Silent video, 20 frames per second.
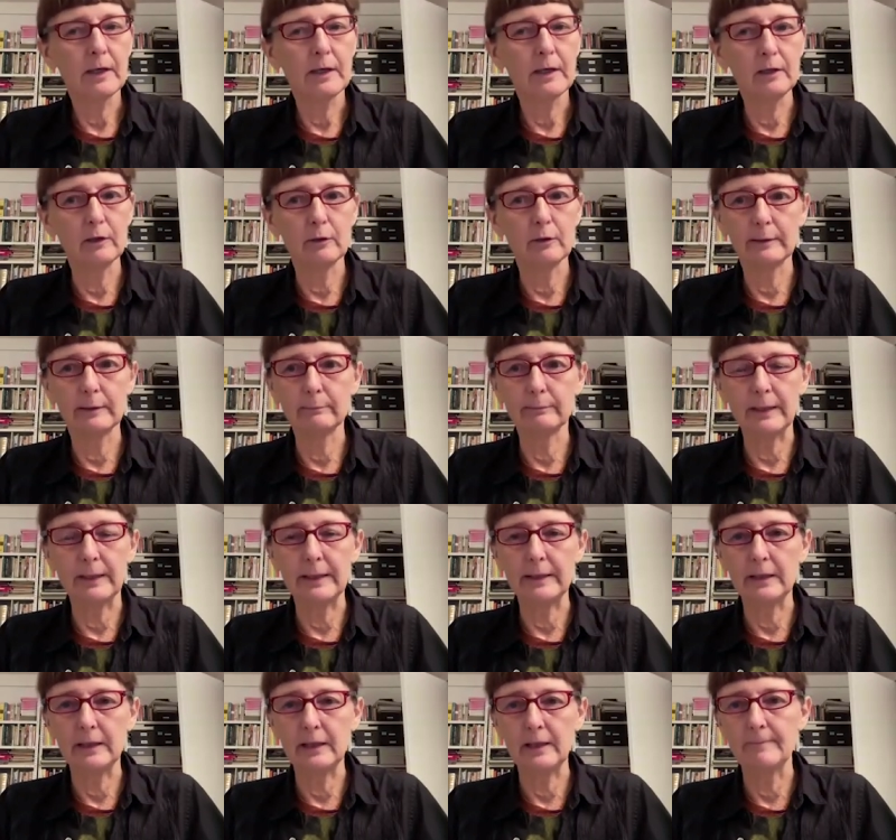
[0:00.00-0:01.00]
you know,
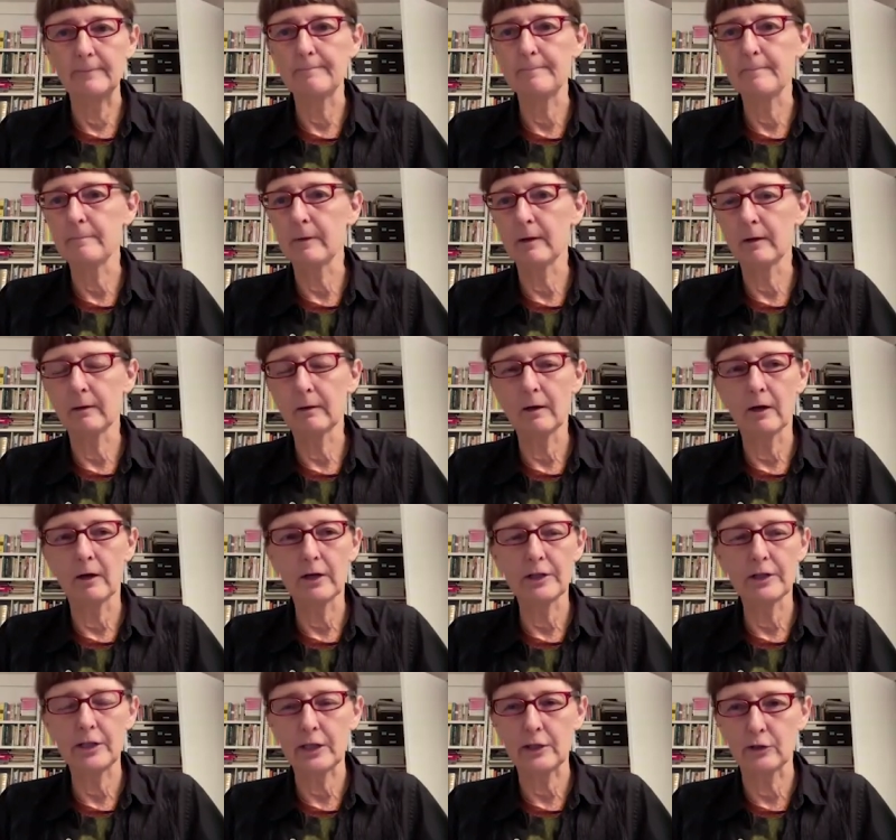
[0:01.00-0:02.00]
any
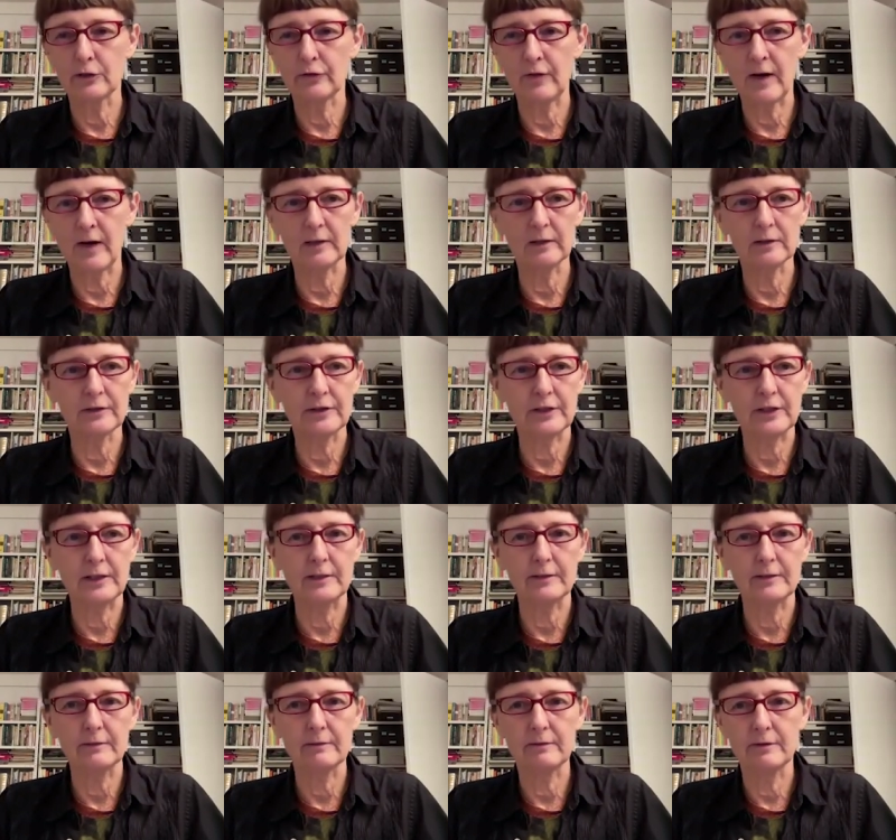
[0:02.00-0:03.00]
architecture
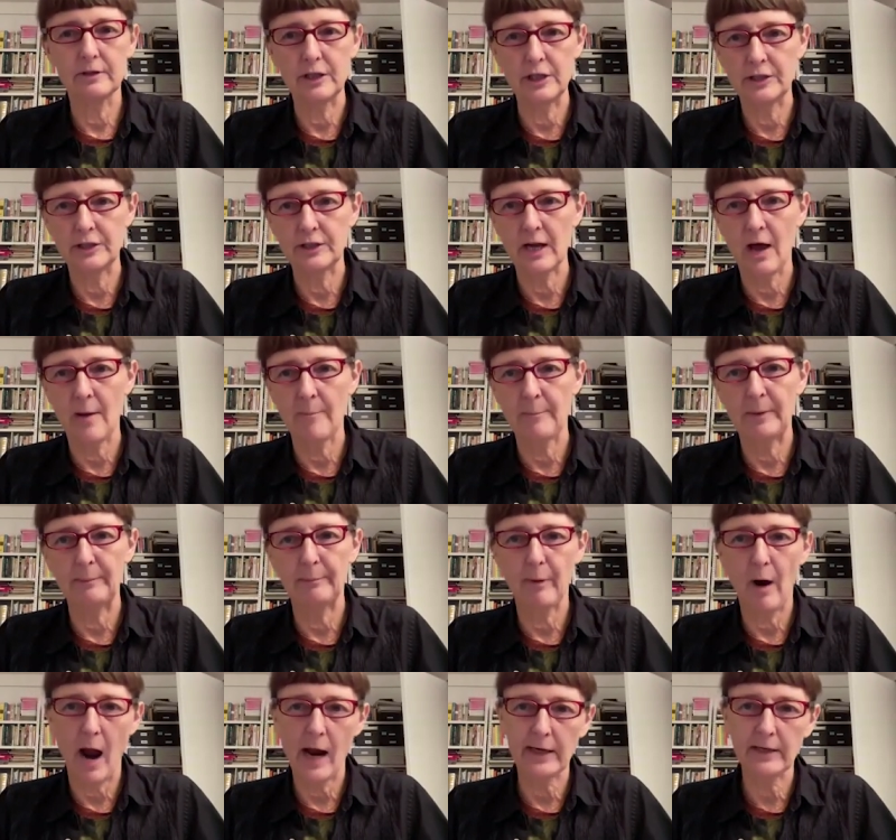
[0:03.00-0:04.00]
faculty at GSAPP
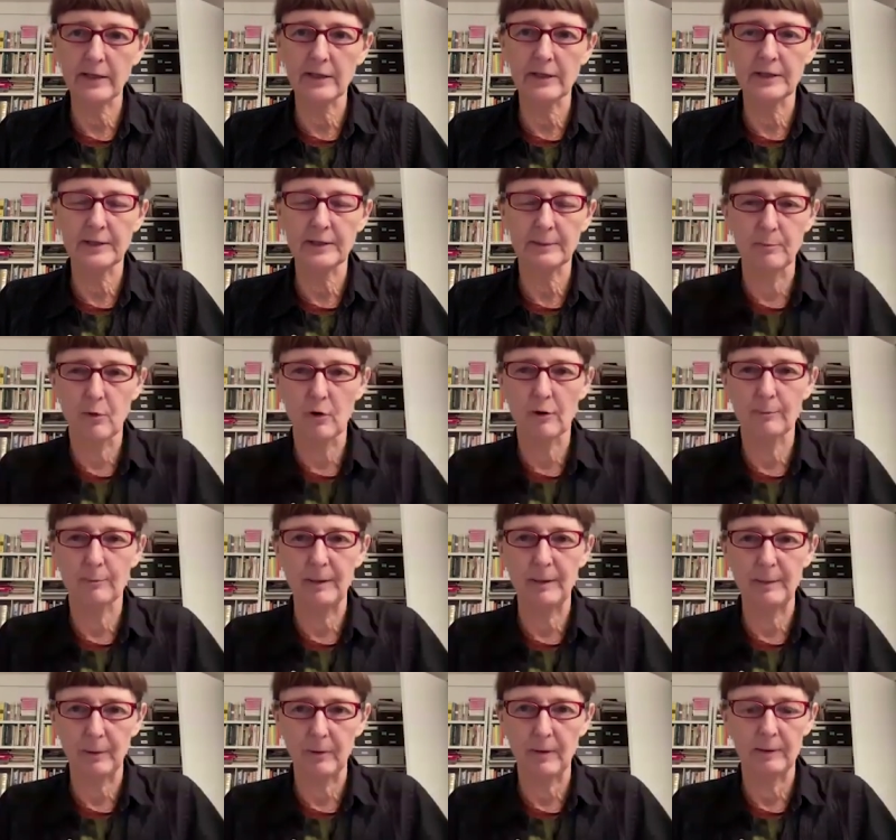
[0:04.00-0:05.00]
in practice, more
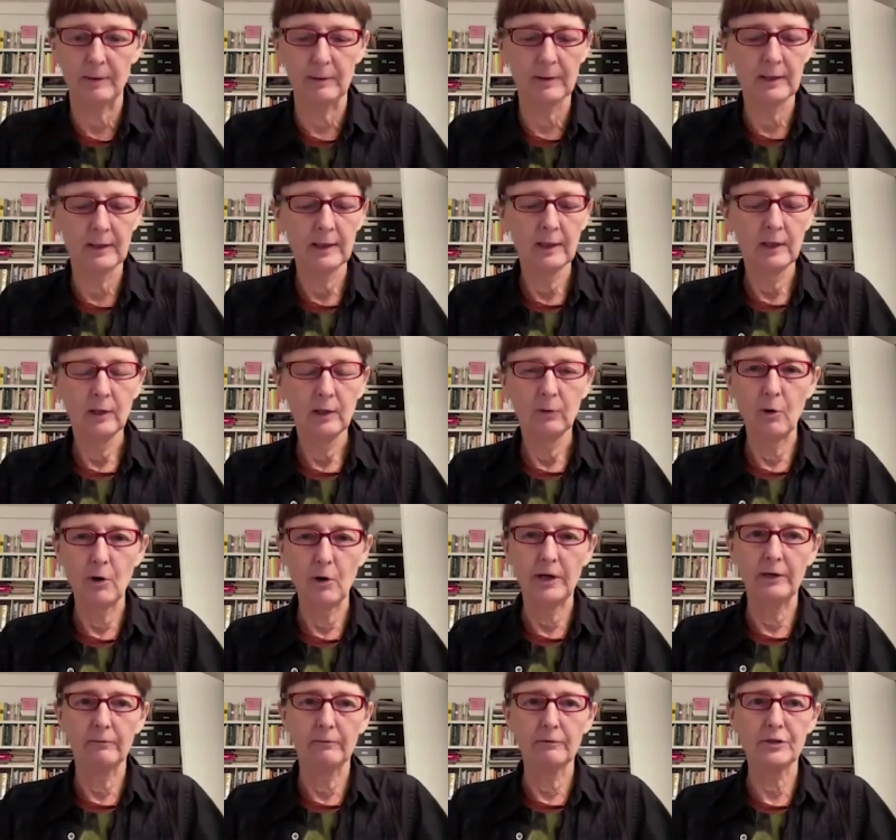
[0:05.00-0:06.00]
people that
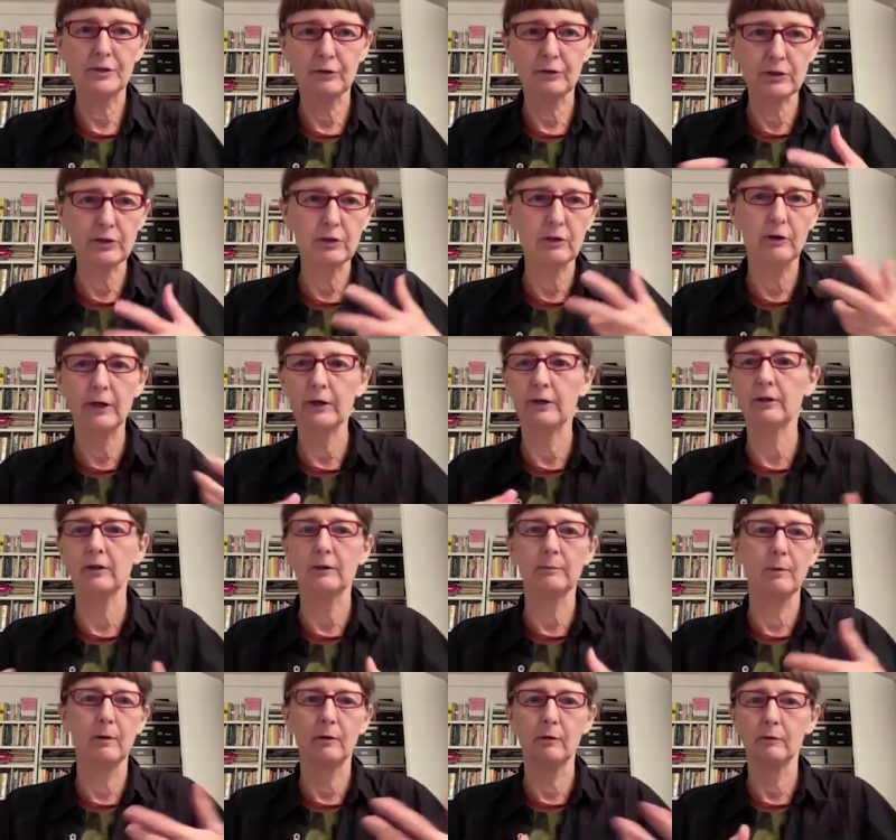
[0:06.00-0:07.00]
work in a research
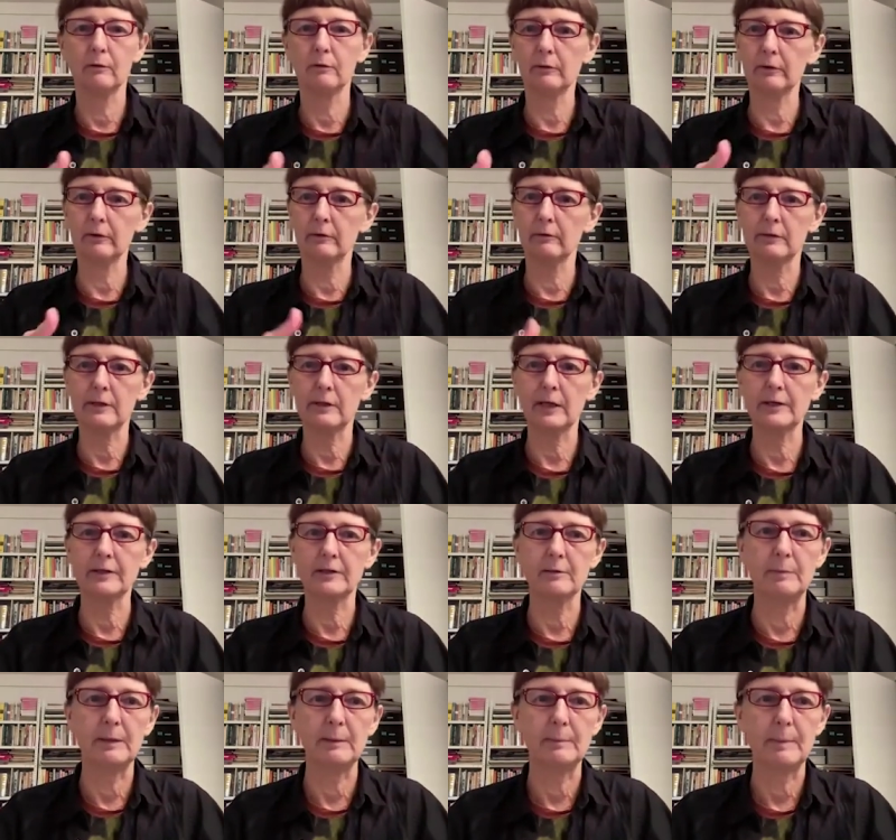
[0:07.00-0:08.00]
oriented mode, you know,
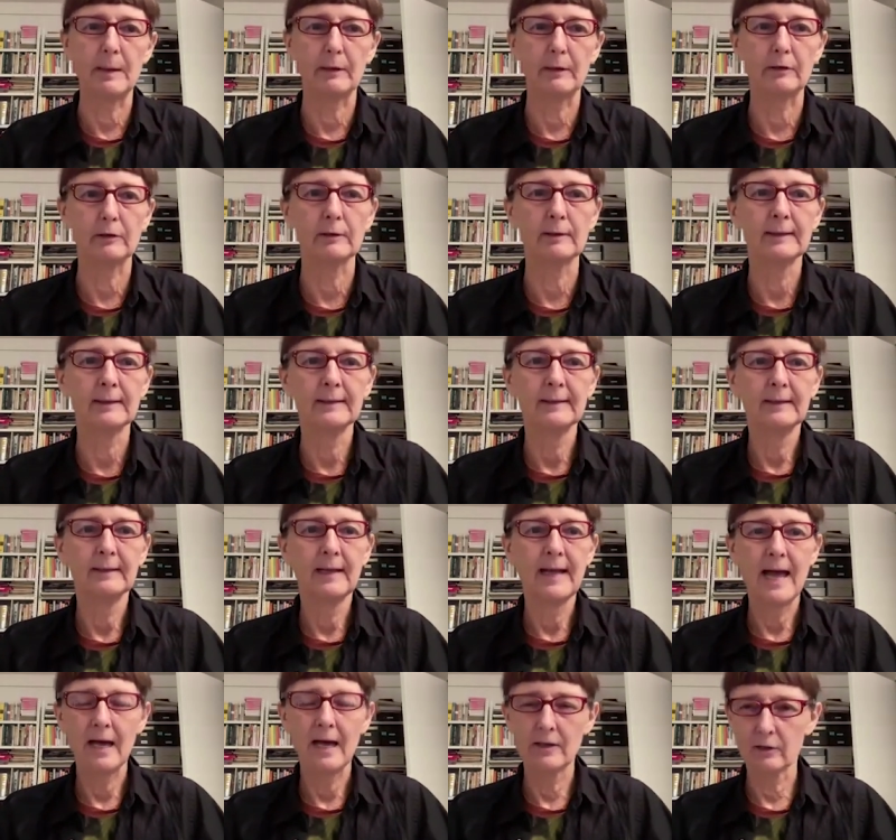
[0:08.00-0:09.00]
tend to be better
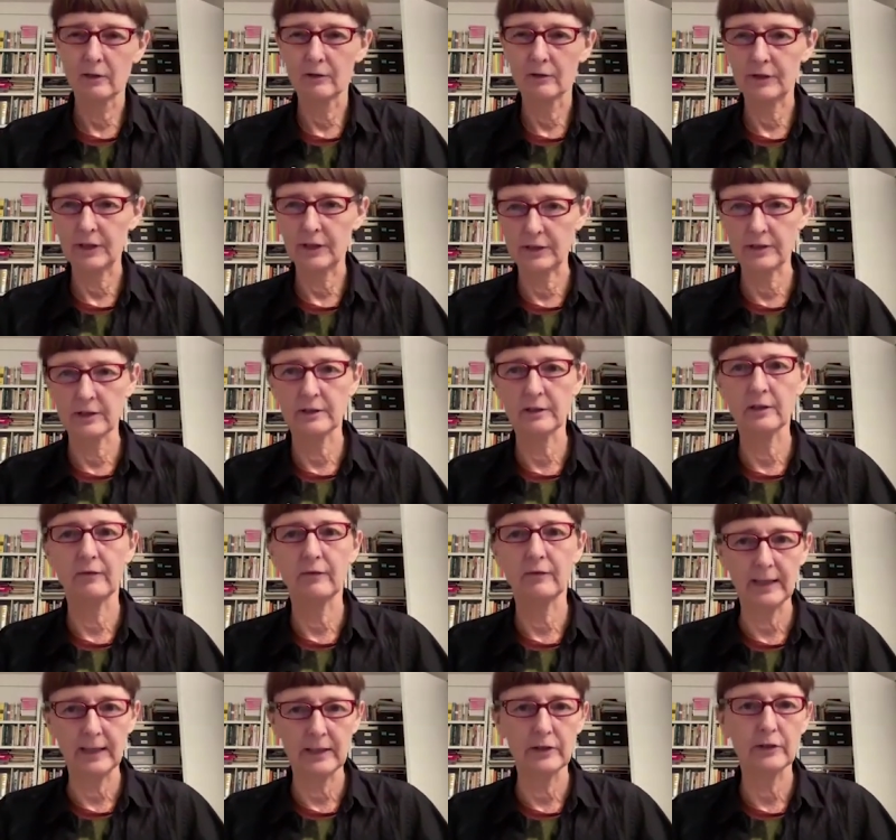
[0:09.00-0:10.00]
hands on thesis
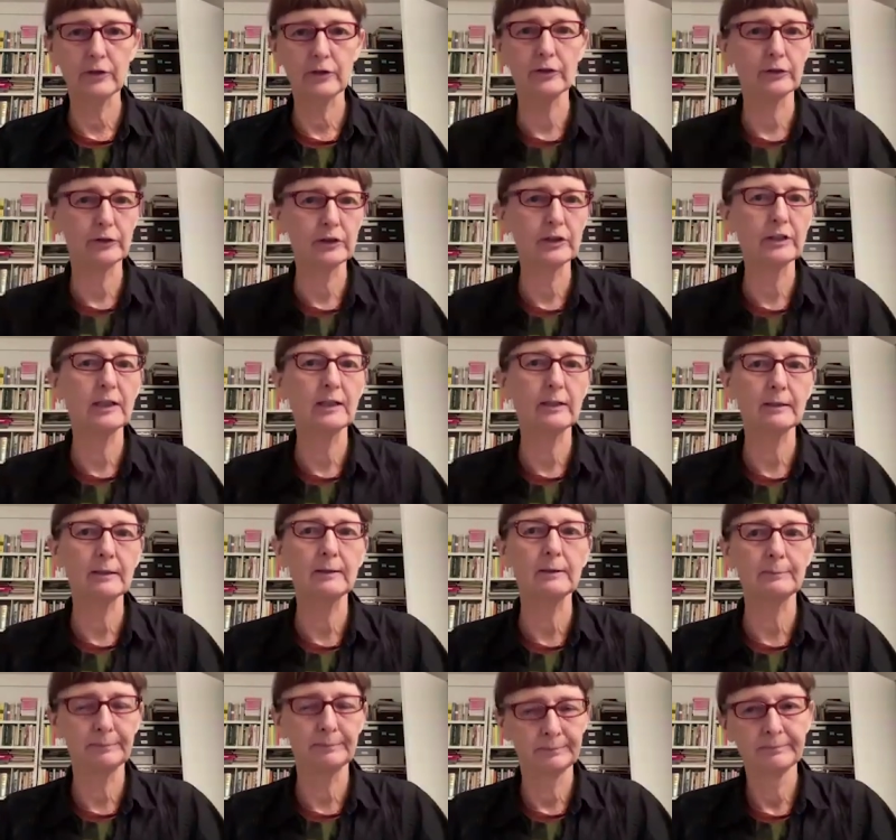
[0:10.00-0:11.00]
advisors.
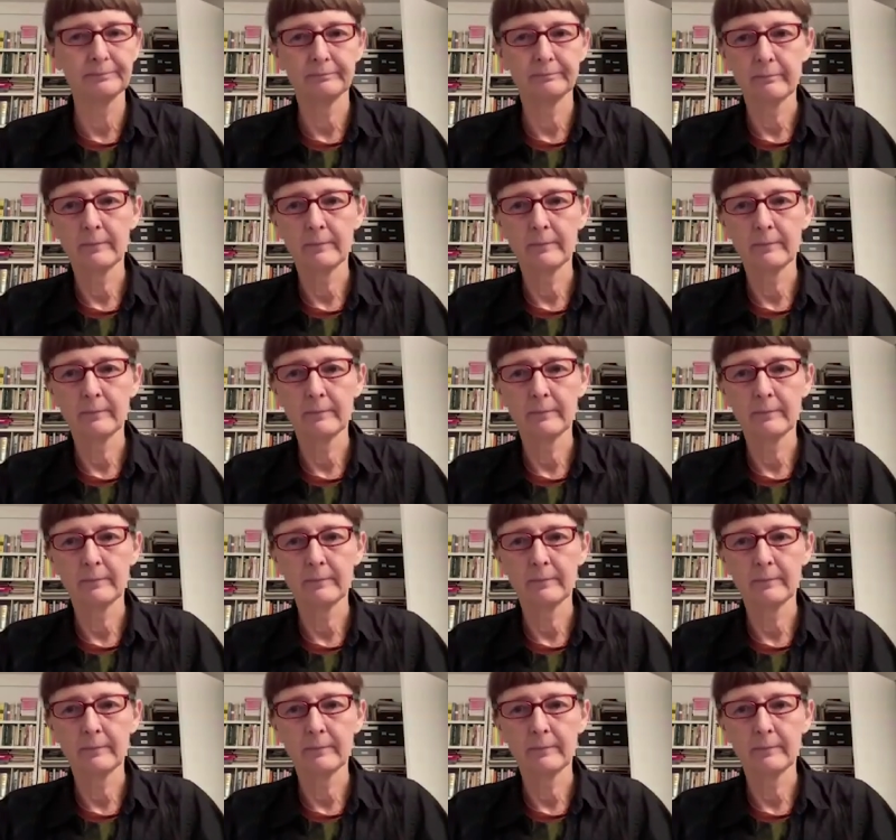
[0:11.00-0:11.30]
Um,